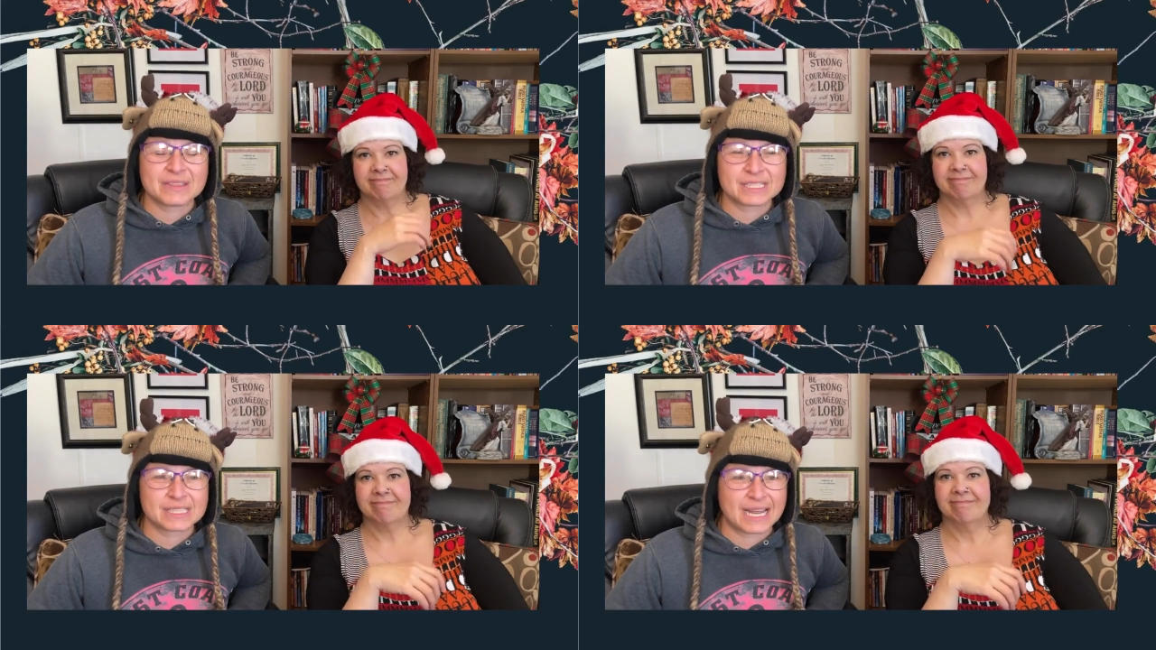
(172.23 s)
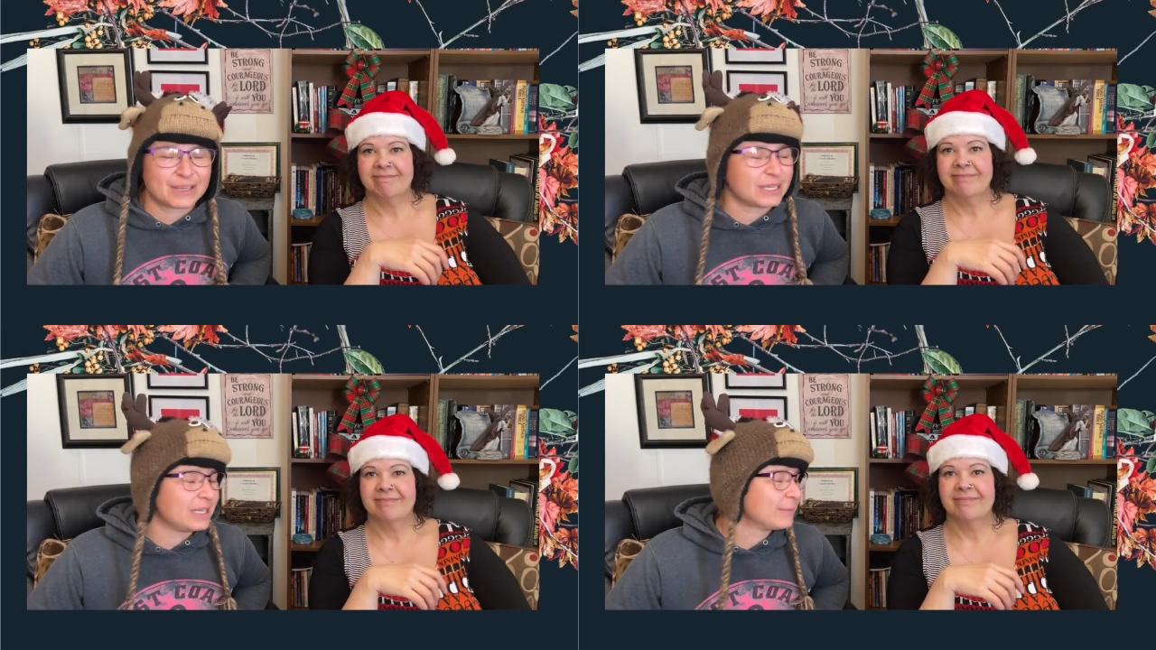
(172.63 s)
Speaker 1: sound, and
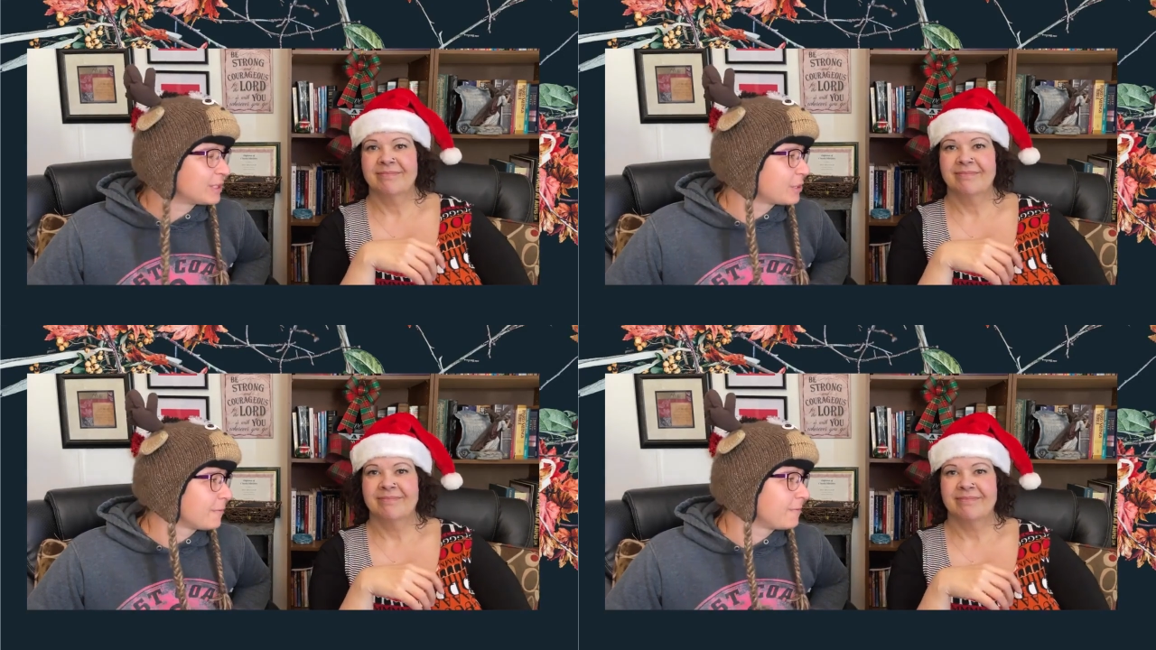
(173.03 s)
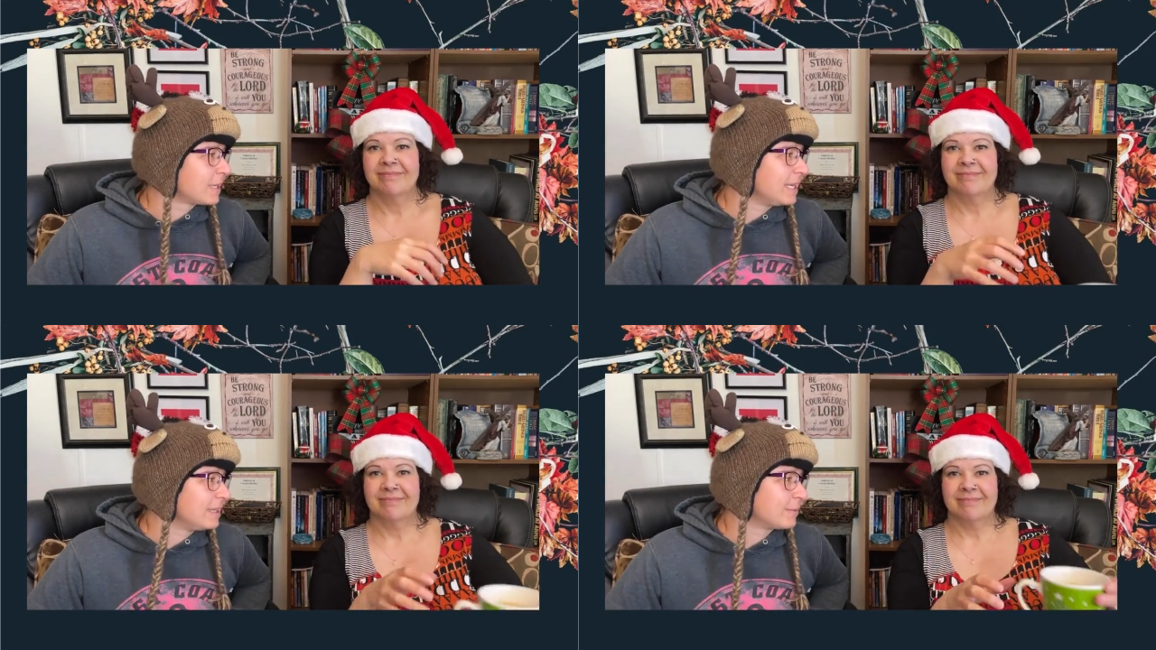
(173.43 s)
it was so funny.
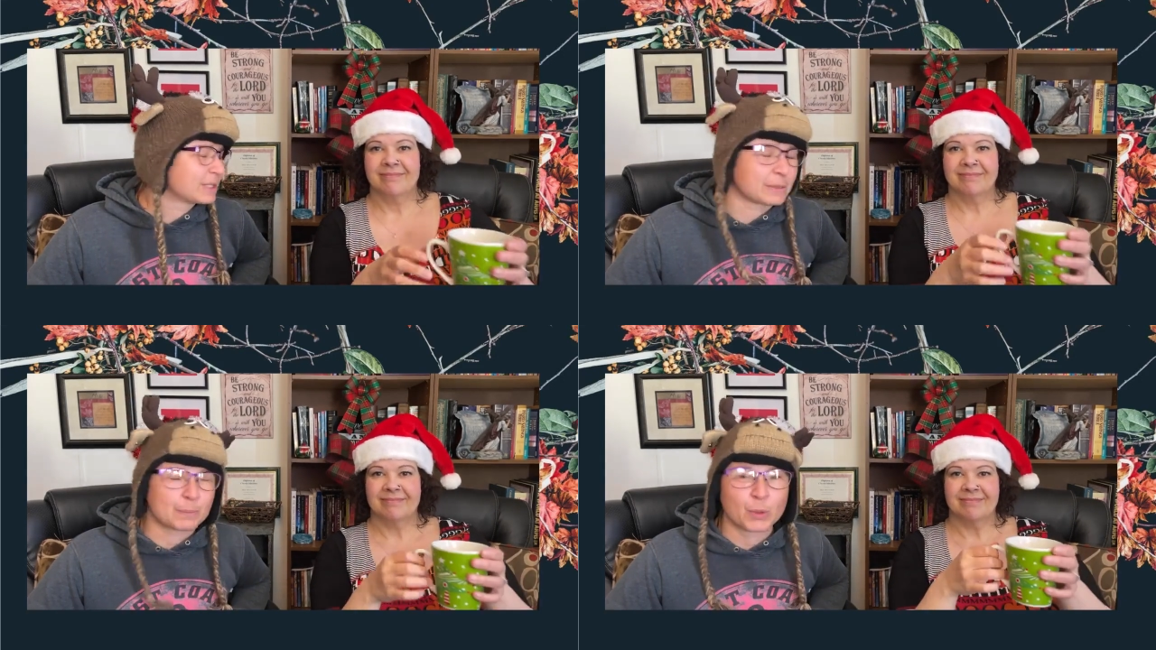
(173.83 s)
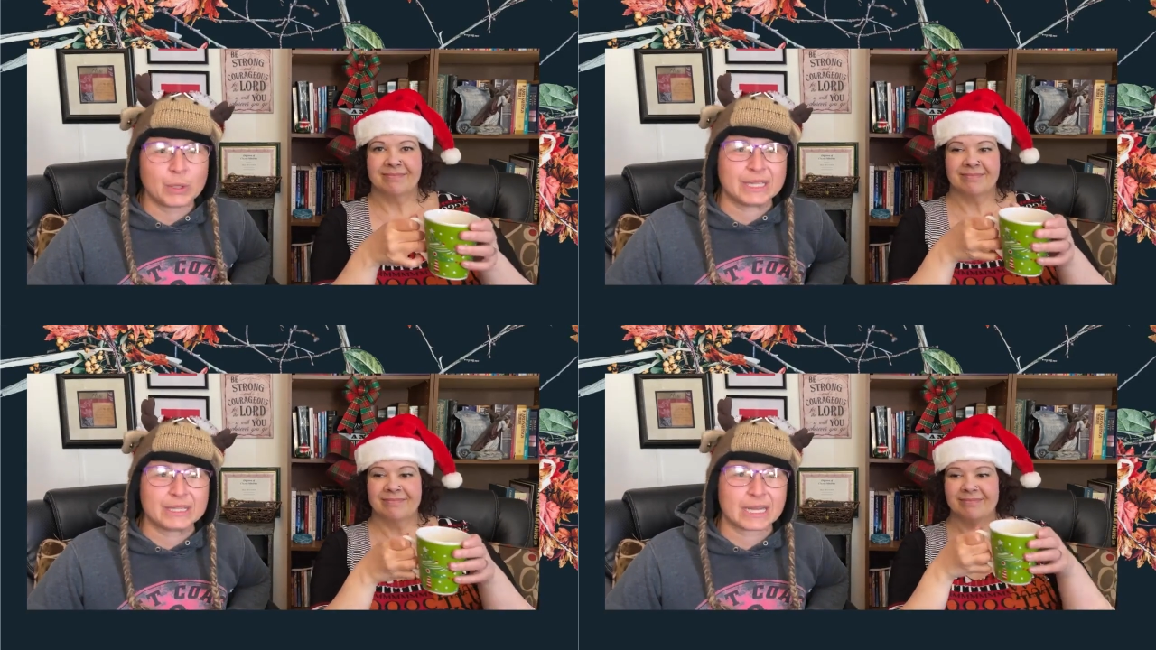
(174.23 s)
There was a point
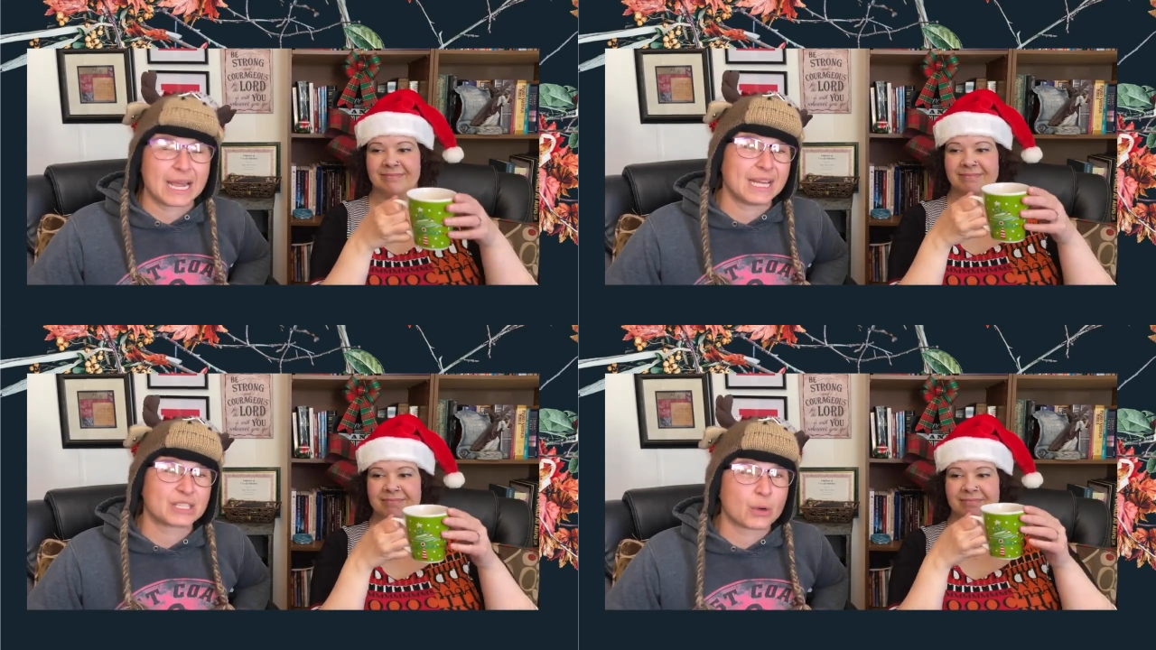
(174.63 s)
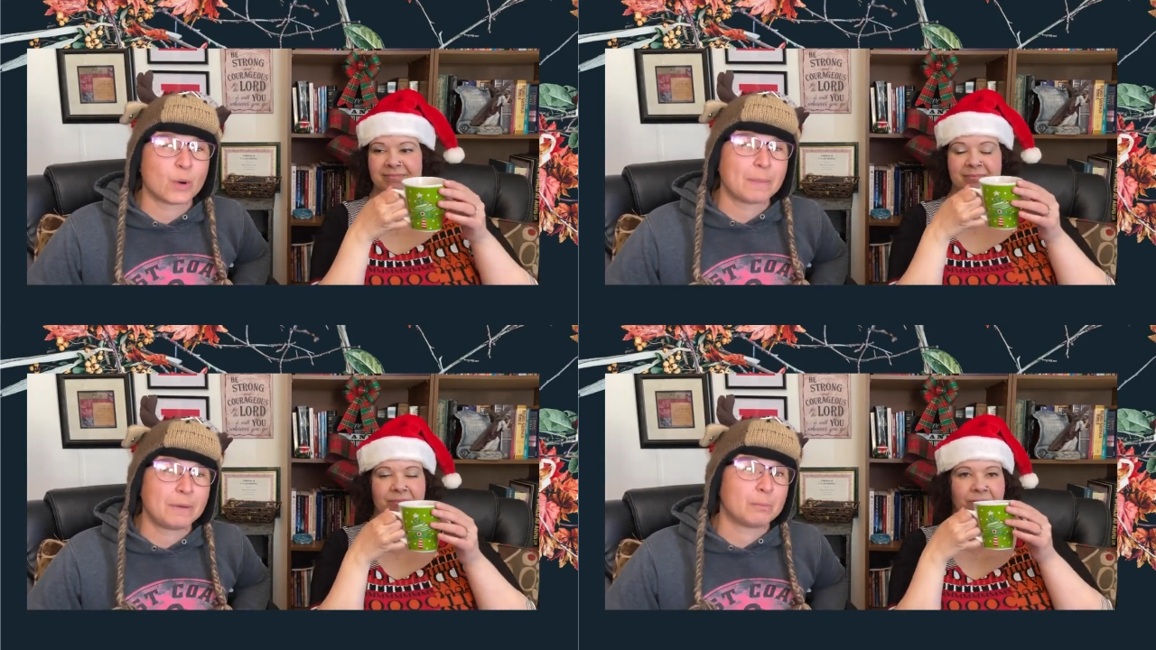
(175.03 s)
that I had to go up
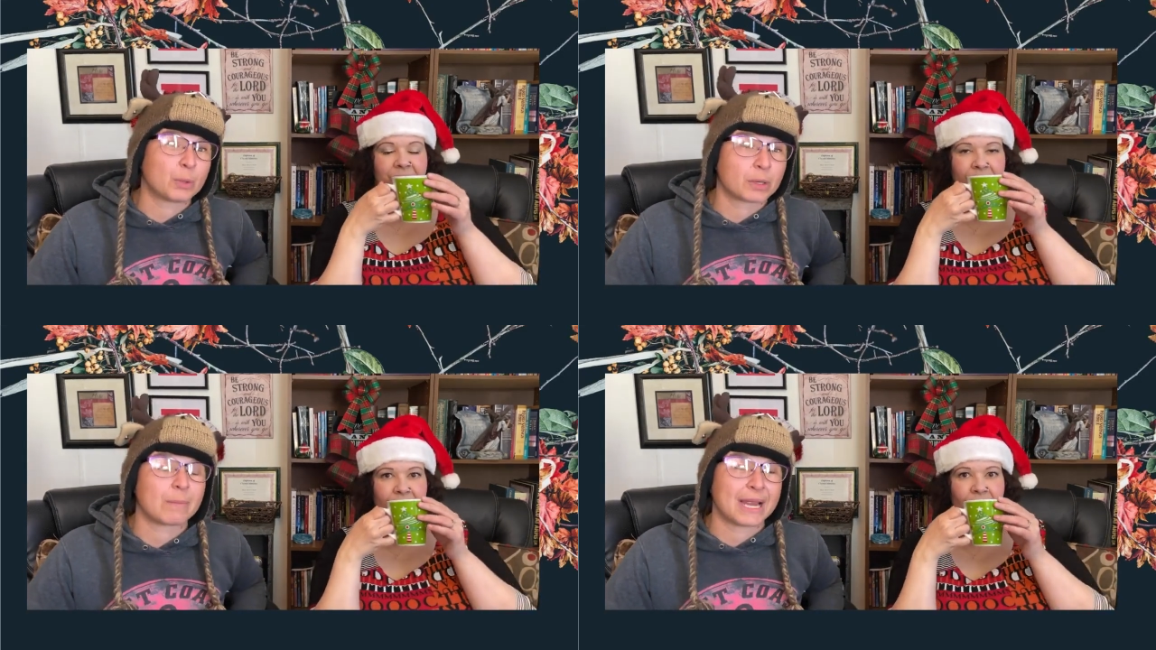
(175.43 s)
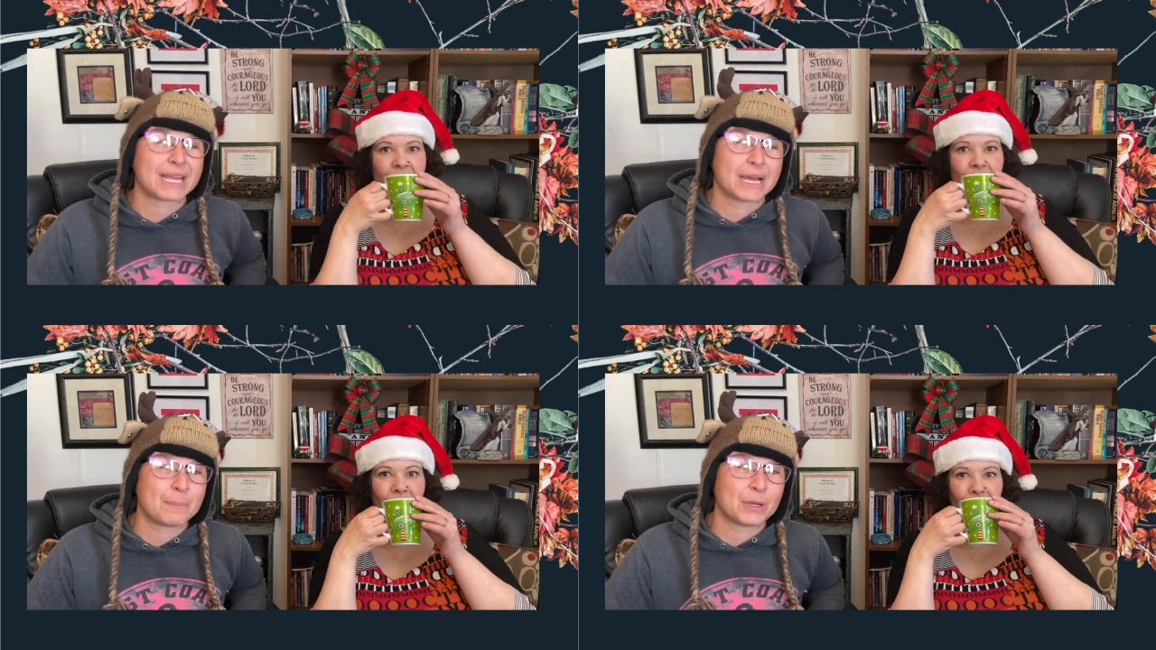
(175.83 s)
and put a mic up
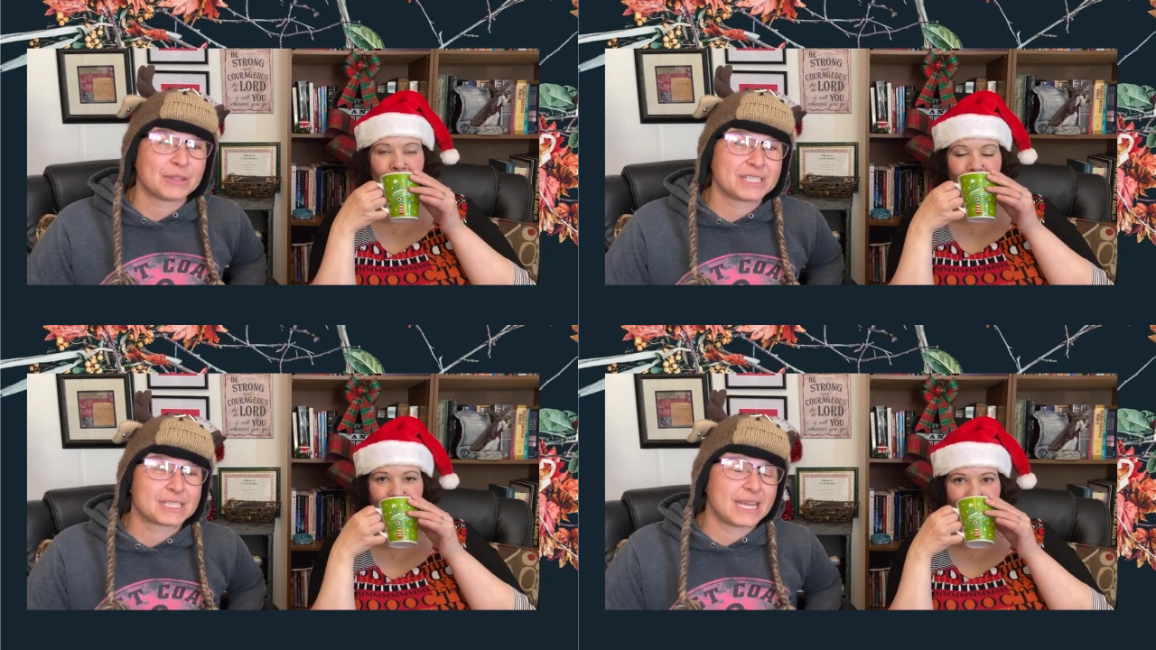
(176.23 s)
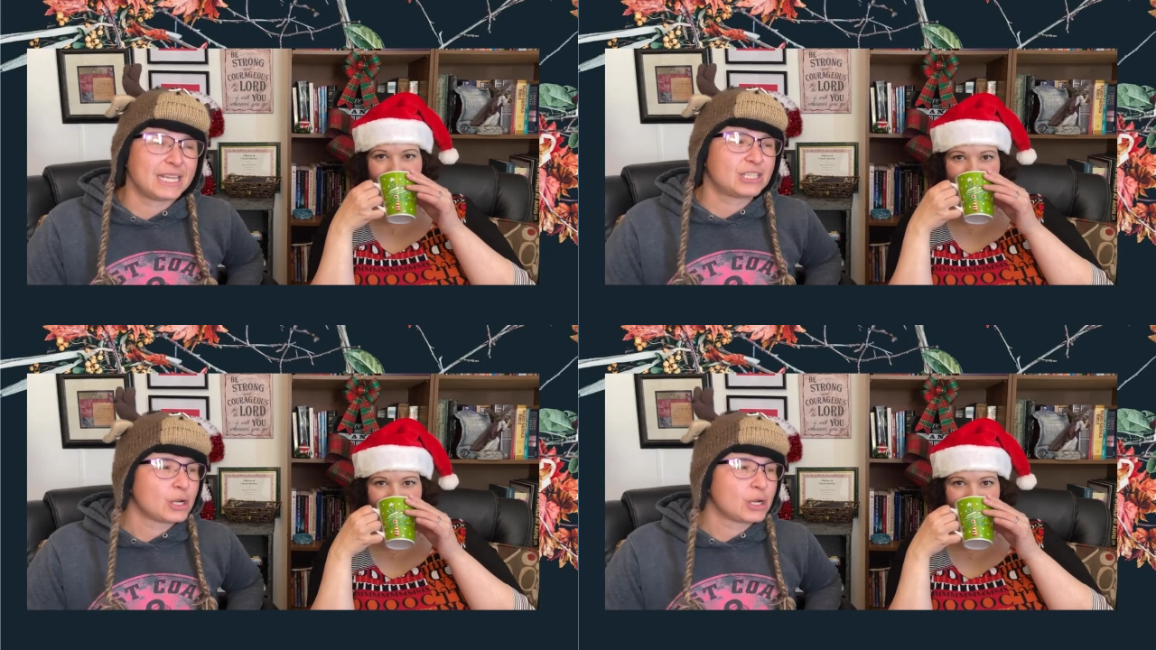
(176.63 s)
on the stage.